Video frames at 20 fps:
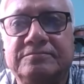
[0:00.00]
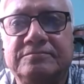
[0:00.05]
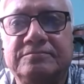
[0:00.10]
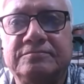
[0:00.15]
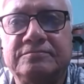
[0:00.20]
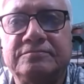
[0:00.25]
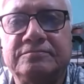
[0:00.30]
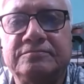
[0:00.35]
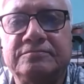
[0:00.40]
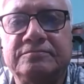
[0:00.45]

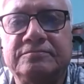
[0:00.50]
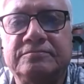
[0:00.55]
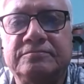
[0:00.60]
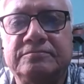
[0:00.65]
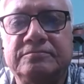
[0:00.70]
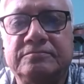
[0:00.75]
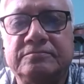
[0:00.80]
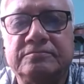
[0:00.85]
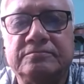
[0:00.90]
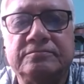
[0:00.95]

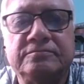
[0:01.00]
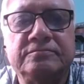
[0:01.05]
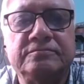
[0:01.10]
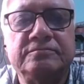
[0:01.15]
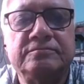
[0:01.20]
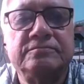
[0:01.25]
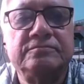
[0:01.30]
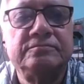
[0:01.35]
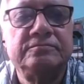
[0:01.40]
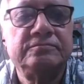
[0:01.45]

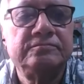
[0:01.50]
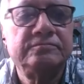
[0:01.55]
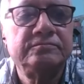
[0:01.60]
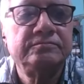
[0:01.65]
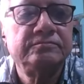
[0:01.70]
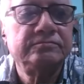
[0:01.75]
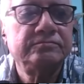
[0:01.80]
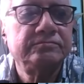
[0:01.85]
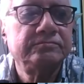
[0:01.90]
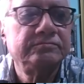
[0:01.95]

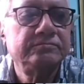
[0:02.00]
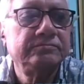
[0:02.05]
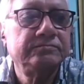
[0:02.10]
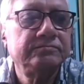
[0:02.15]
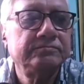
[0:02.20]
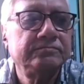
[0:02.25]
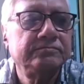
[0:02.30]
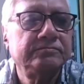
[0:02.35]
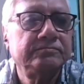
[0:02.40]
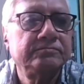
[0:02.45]

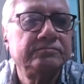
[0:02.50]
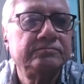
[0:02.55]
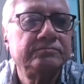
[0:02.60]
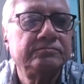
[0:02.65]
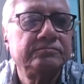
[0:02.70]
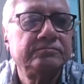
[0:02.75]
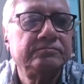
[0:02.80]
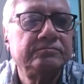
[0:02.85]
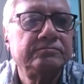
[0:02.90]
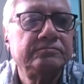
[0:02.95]

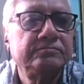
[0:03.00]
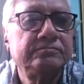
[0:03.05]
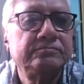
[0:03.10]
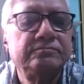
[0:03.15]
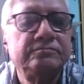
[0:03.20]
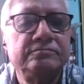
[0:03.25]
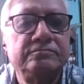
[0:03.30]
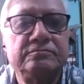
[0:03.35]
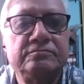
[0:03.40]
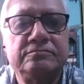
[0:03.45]

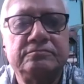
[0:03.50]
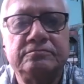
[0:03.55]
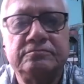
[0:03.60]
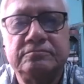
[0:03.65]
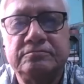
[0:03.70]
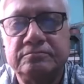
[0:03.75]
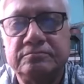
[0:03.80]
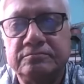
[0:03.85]
This person isn't speaking.